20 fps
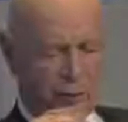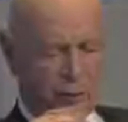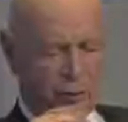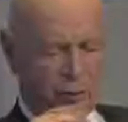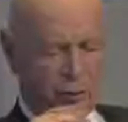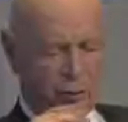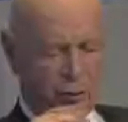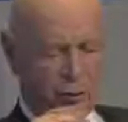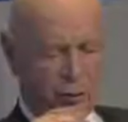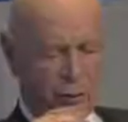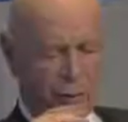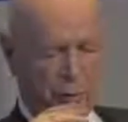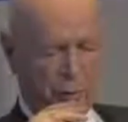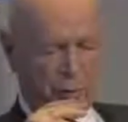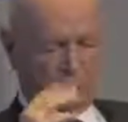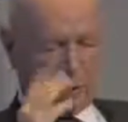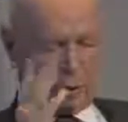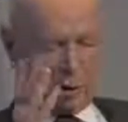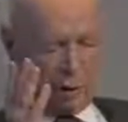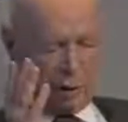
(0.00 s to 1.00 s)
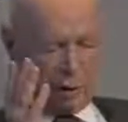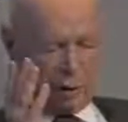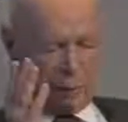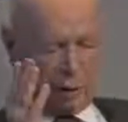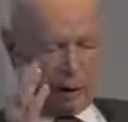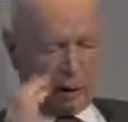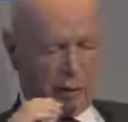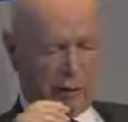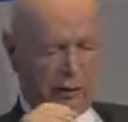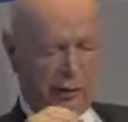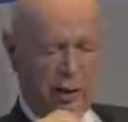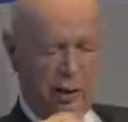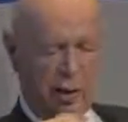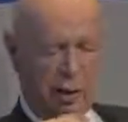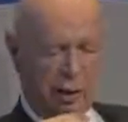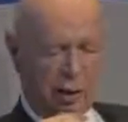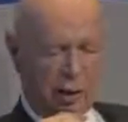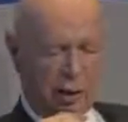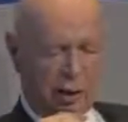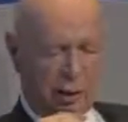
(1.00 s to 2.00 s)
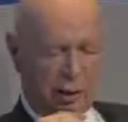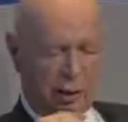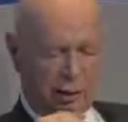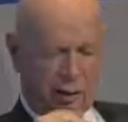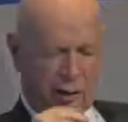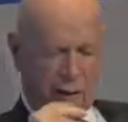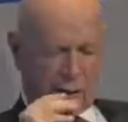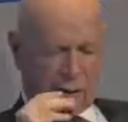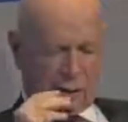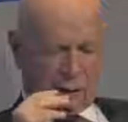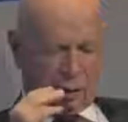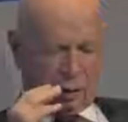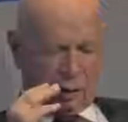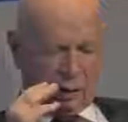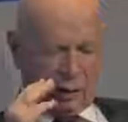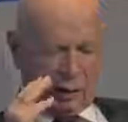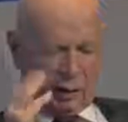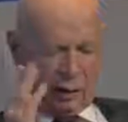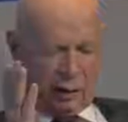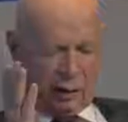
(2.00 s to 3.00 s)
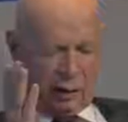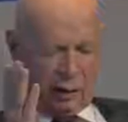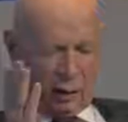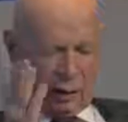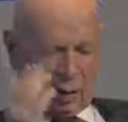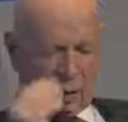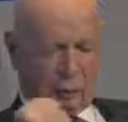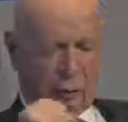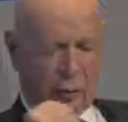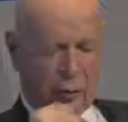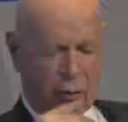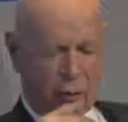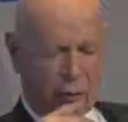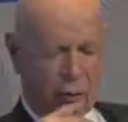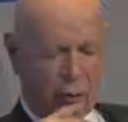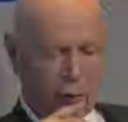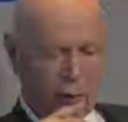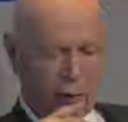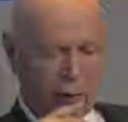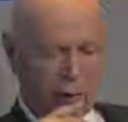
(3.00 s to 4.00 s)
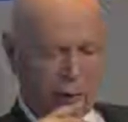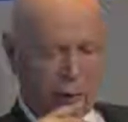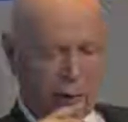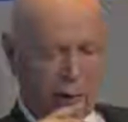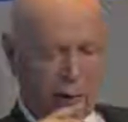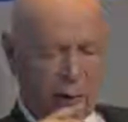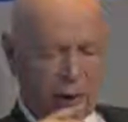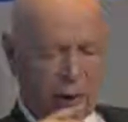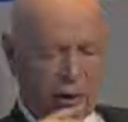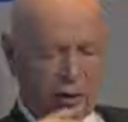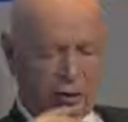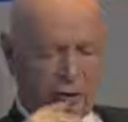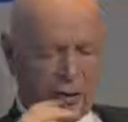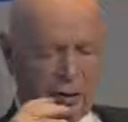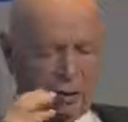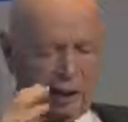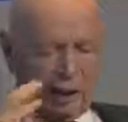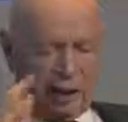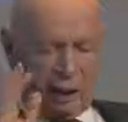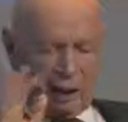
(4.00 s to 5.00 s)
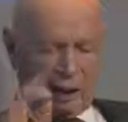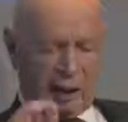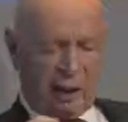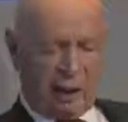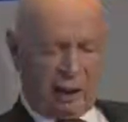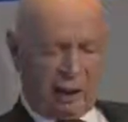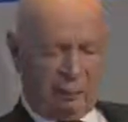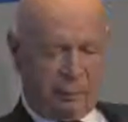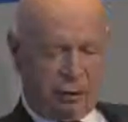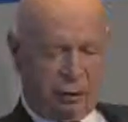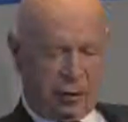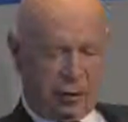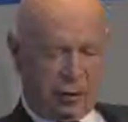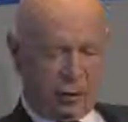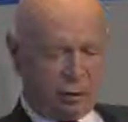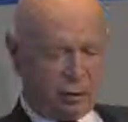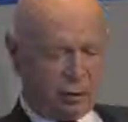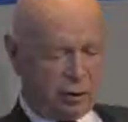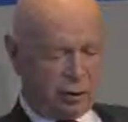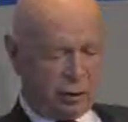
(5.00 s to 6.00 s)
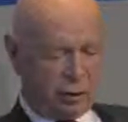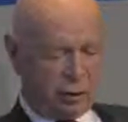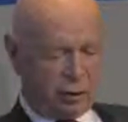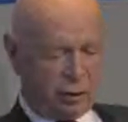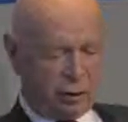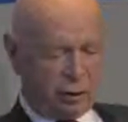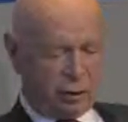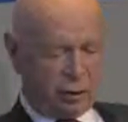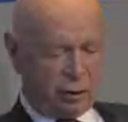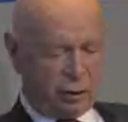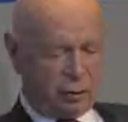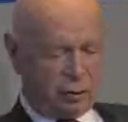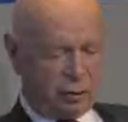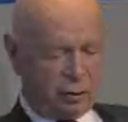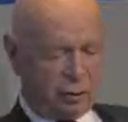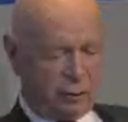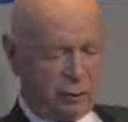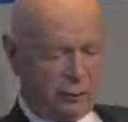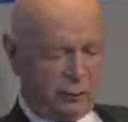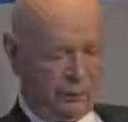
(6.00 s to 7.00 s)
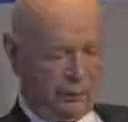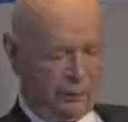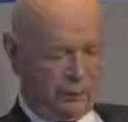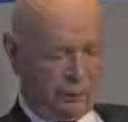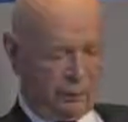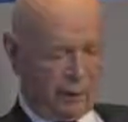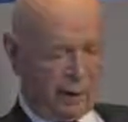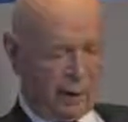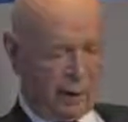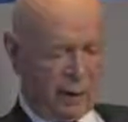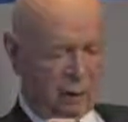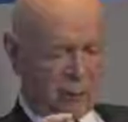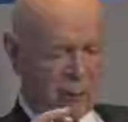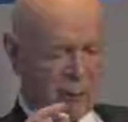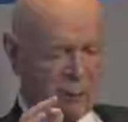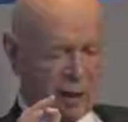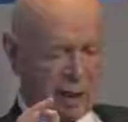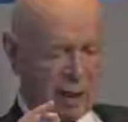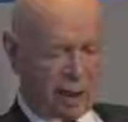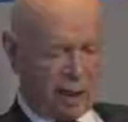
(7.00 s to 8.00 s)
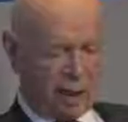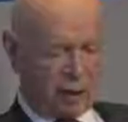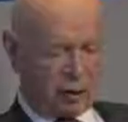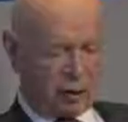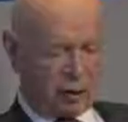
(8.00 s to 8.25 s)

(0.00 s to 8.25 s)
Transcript: you spoke about, and I quote you, "The data belongs to the user. We are